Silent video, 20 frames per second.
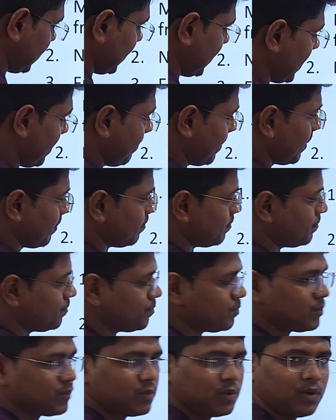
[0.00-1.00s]
mm.
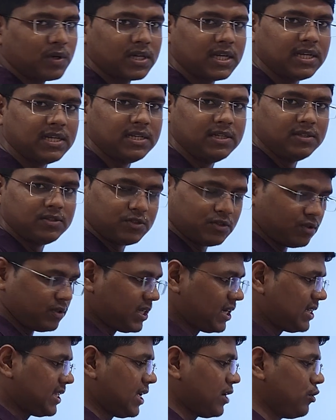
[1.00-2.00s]
Okay, so
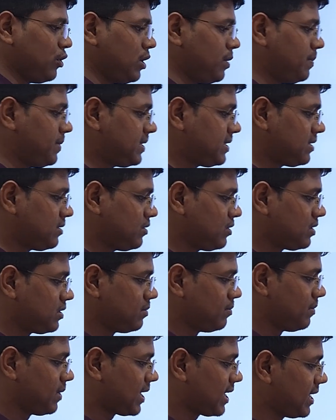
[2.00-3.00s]
that there will be the
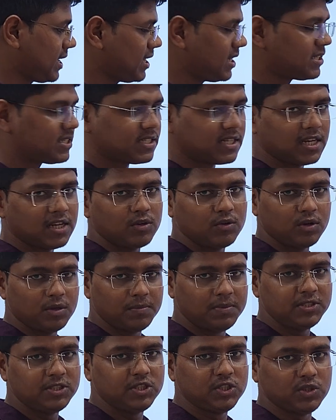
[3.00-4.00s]
mechanical strain will
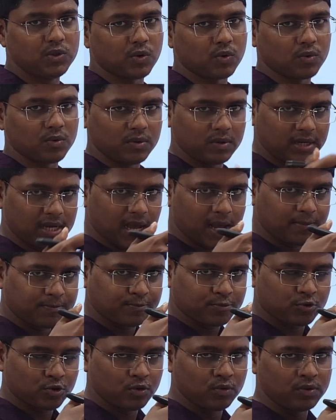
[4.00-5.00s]
be zero,
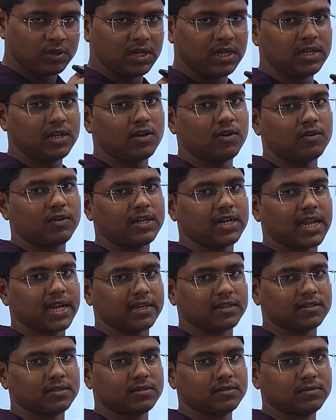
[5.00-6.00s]
absolutely in
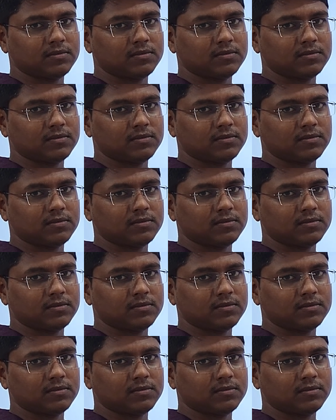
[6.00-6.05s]
contact.